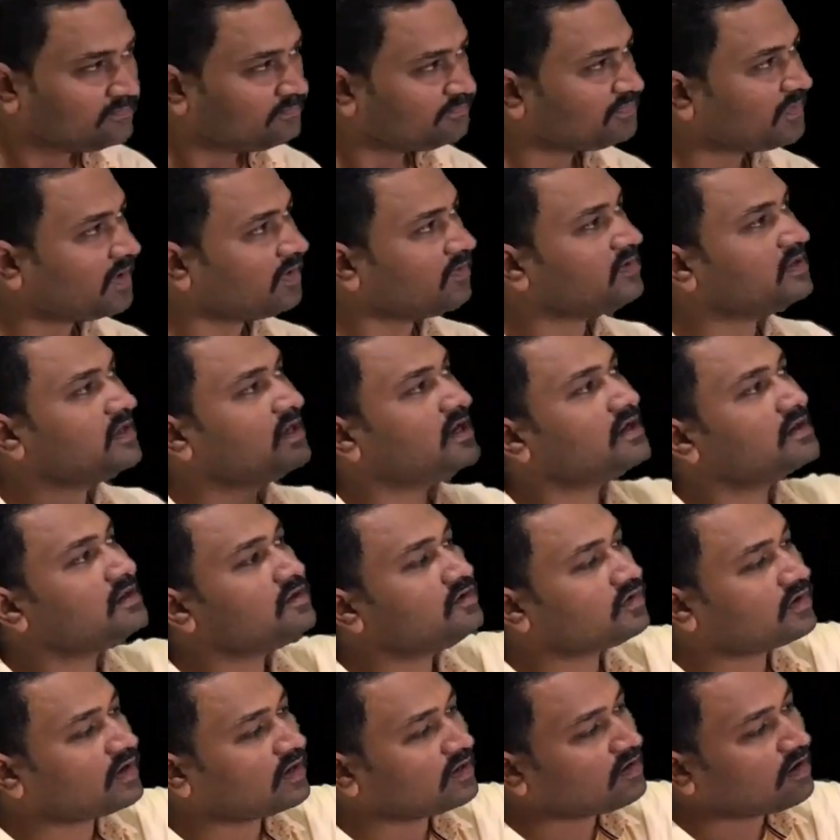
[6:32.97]
Now here
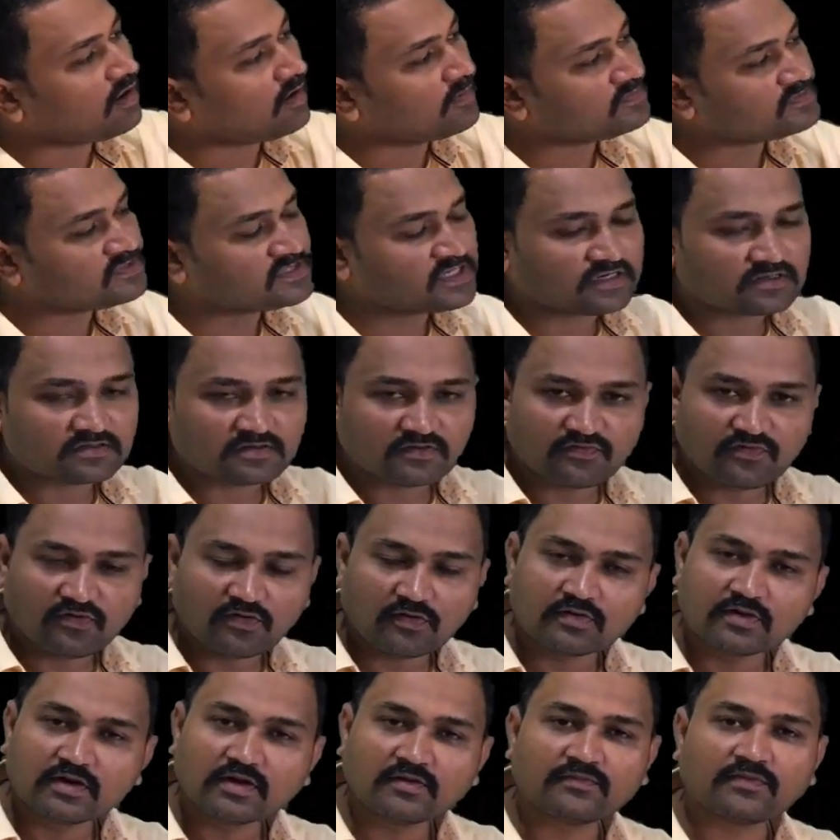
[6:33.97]
you can observe the
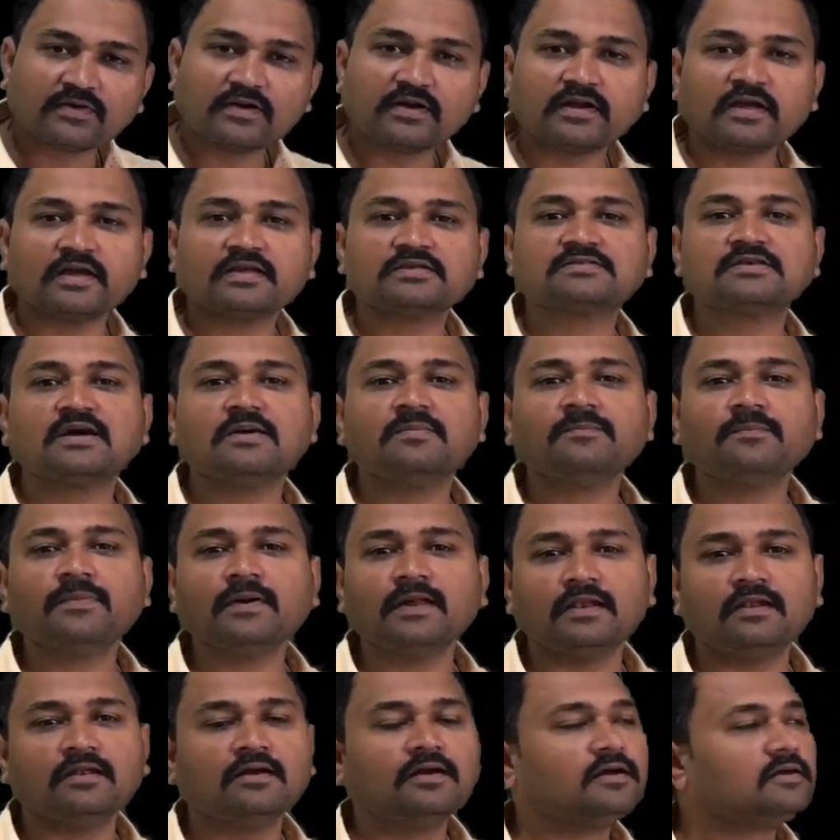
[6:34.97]
four different
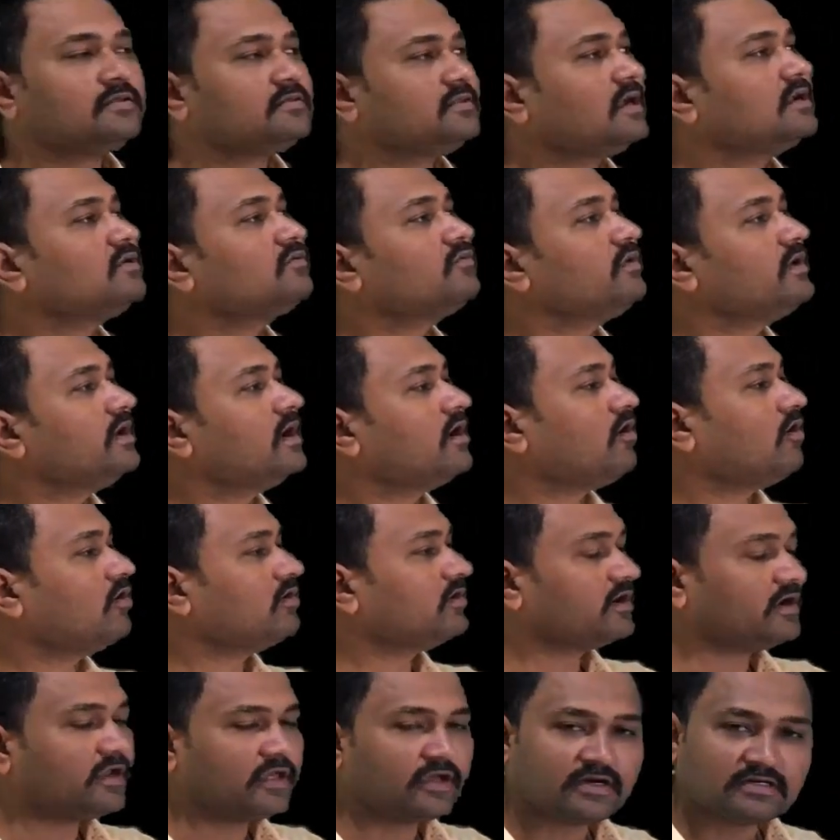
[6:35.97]
examples that we have
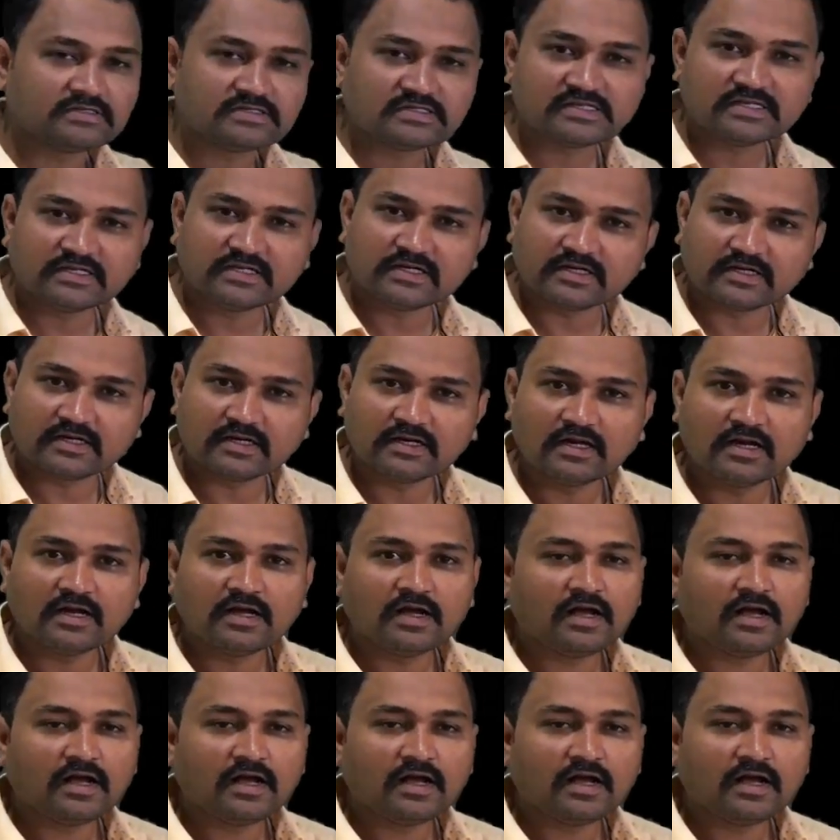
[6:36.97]
already considered,